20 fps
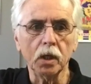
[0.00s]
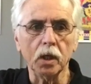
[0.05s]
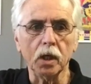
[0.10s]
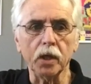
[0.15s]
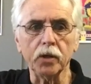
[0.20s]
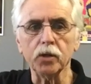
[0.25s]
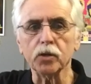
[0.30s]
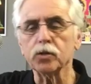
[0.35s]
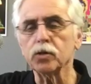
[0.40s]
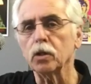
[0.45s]

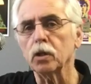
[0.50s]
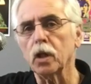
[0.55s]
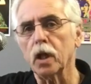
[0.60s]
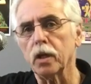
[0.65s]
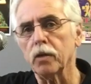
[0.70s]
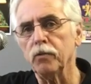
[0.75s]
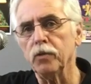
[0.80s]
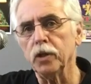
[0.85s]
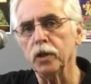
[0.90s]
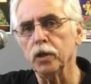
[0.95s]
There's a lot of
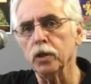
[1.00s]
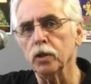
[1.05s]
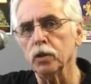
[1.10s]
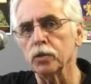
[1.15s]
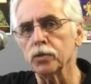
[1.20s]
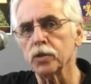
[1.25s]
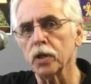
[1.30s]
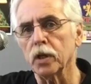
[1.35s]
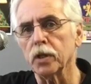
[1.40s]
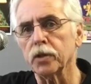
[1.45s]

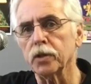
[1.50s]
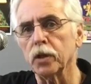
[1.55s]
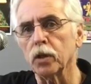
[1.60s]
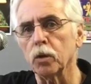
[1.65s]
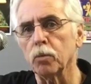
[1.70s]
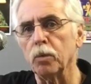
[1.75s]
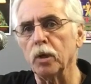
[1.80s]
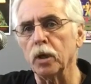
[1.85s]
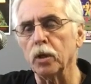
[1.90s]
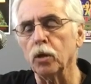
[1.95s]
videos out there
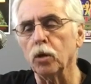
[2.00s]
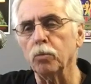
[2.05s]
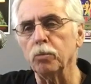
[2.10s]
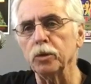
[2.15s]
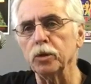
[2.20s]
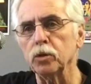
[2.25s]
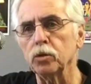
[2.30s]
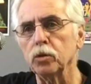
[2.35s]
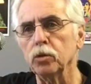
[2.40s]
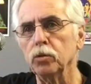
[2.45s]
about open
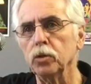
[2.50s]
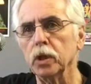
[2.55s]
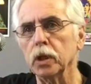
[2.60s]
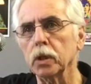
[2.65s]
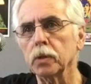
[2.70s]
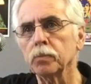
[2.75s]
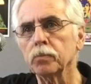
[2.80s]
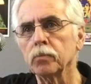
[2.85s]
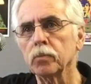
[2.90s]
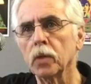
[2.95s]
tuning,
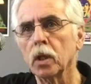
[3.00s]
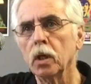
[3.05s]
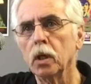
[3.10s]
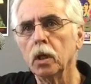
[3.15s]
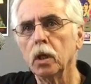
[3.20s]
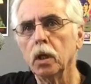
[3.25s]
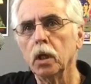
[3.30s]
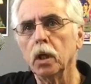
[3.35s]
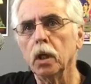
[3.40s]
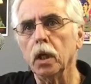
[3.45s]

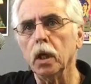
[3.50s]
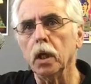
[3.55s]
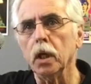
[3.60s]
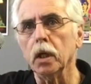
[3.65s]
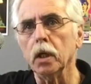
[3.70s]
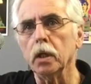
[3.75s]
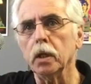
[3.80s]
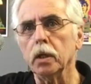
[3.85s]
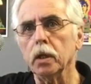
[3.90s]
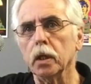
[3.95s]

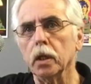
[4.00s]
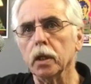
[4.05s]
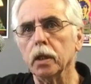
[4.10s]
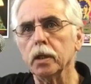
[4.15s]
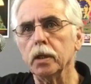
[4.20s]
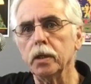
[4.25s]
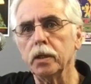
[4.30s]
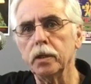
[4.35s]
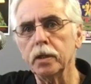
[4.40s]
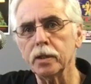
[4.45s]
and in
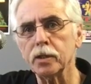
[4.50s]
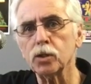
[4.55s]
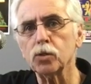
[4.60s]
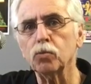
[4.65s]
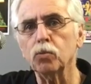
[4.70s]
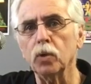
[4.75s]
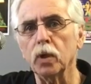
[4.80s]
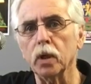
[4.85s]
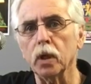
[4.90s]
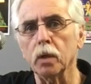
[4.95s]
this
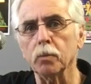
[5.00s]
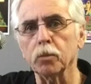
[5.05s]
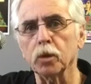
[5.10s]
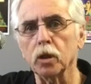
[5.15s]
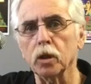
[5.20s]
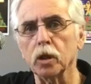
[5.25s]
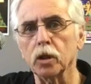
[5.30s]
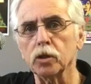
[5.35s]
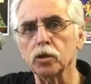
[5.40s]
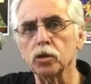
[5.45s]
one I'm
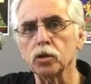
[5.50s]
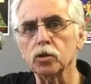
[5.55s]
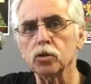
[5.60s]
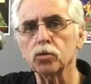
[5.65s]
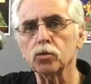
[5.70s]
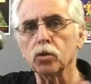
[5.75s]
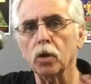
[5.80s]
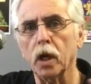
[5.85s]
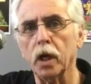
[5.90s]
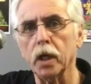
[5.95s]
going to just
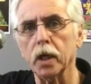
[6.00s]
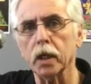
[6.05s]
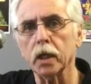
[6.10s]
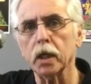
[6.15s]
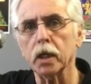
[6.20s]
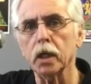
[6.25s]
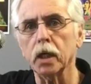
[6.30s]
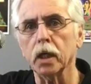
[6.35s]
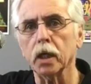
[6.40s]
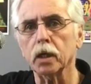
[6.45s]
try to
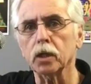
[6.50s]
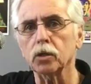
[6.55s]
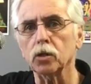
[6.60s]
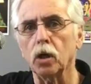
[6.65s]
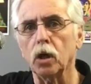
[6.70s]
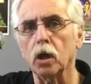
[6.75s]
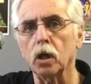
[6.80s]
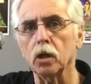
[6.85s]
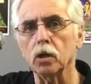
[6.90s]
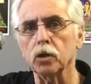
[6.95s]
connect
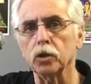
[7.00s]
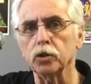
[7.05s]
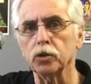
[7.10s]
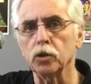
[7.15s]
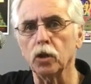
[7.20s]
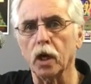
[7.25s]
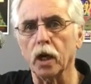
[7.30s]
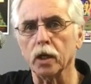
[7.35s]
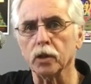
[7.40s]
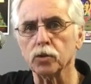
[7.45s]
all the
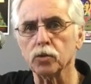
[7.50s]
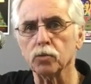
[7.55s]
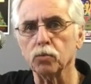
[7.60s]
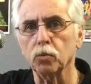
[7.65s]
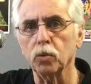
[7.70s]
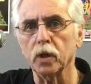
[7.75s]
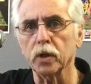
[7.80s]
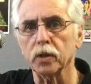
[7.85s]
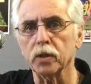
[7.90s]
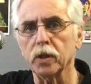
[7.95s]
dots,
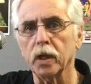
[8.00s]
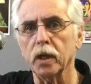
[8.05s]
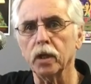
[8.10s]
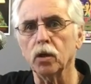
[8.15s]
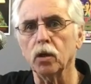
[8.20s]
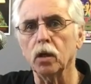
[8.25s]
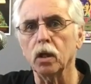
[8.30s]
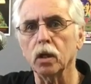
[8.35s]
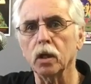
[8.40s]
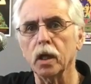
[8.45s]
what they
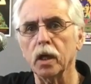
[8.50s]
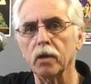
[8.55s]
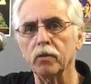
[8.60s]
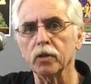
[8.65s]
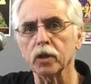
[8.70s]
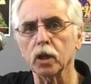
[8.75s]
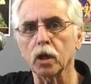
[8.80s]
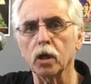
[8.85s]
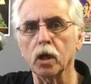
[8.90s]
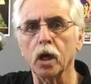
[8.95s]
all have in
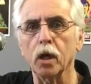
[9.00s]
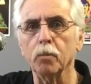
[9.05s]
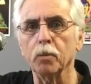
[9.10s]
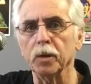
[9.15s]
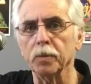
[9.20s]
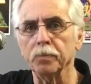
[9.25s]
common.